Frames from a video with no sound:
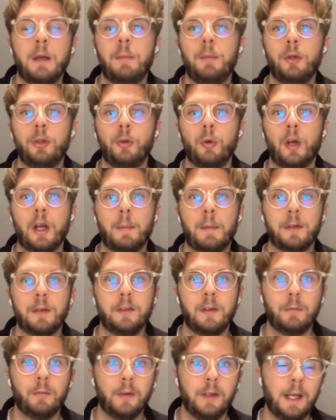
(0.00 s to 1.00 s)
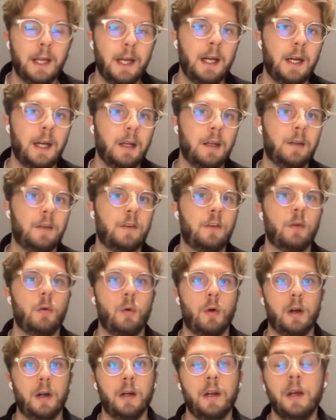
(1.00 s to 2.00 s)
Maybe you talk about something else
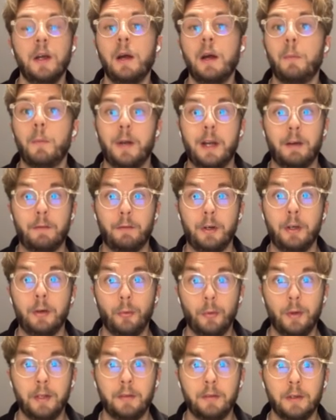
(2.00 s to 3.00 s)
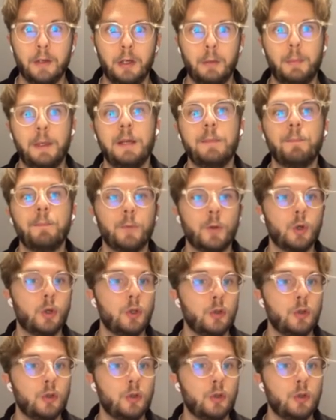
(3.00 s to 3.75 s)
or whatever the reason could be.